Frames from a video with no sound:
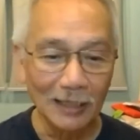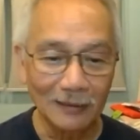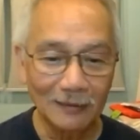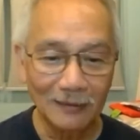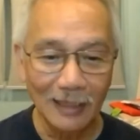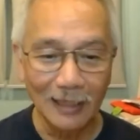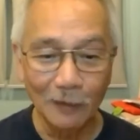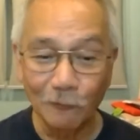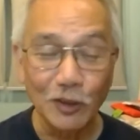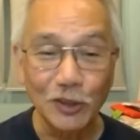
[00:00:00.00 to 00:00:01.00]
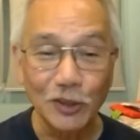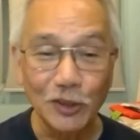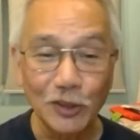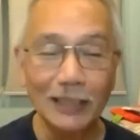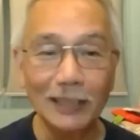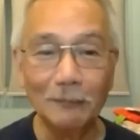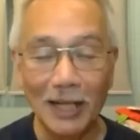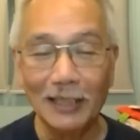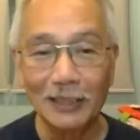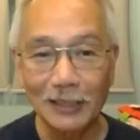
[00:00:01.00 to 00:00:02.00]
But uh,
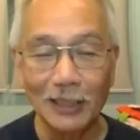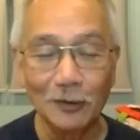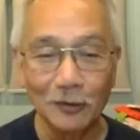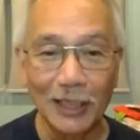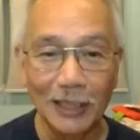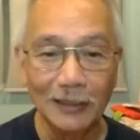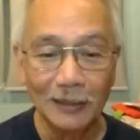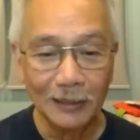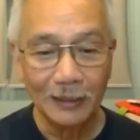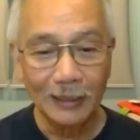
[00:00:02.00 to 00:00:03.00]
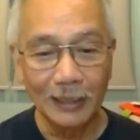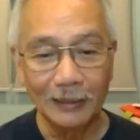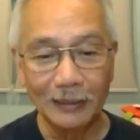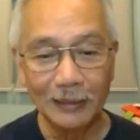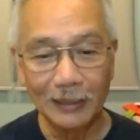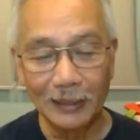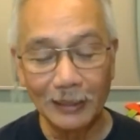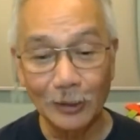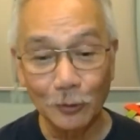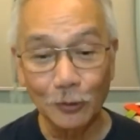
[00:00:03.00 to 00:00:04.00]
unfortunately, many still today in
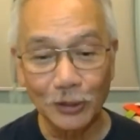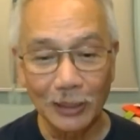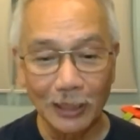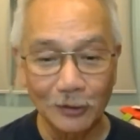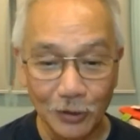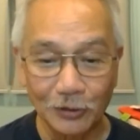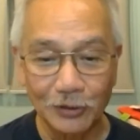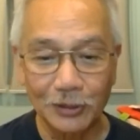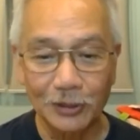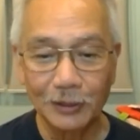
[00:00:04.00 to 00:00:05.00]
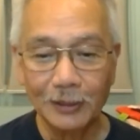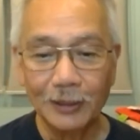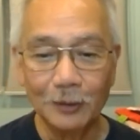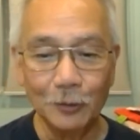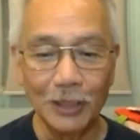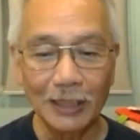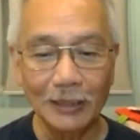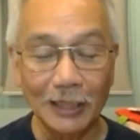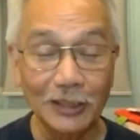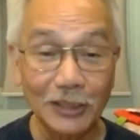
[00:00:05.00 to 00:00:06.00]
the institutional church do
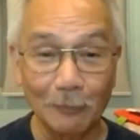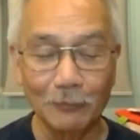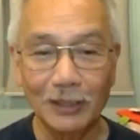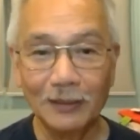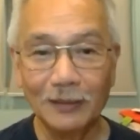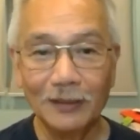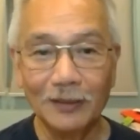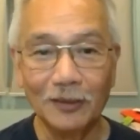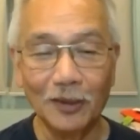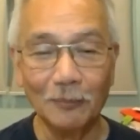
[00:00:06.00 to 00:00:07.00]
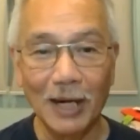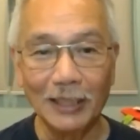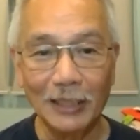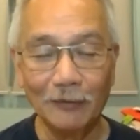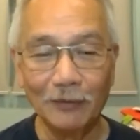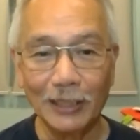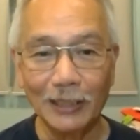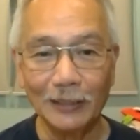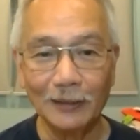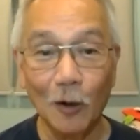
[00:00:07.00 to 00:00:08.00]
not accept or might
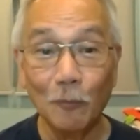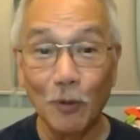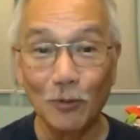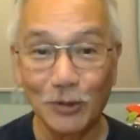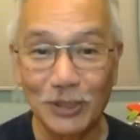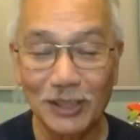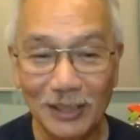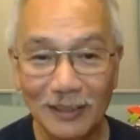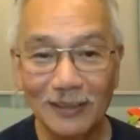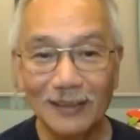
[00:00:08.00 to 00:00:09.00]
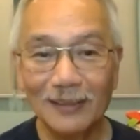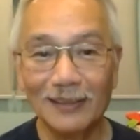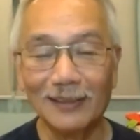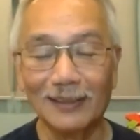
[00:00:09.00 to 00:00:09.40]
even oppose